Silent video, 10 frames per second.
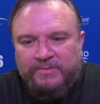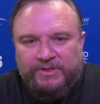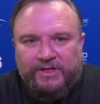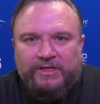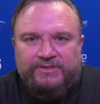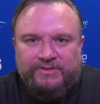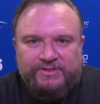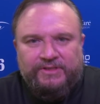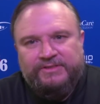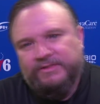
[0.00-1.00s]
But it also
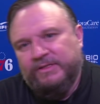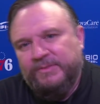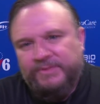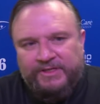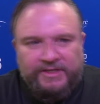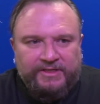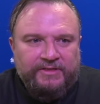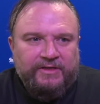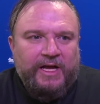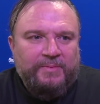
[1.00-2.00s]
starts to limit
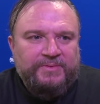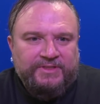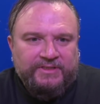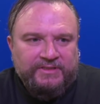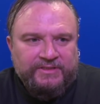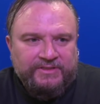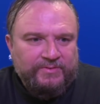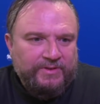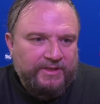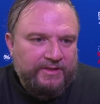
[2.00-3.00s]
your options
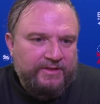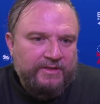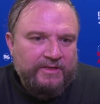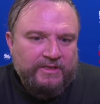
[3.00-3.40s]
with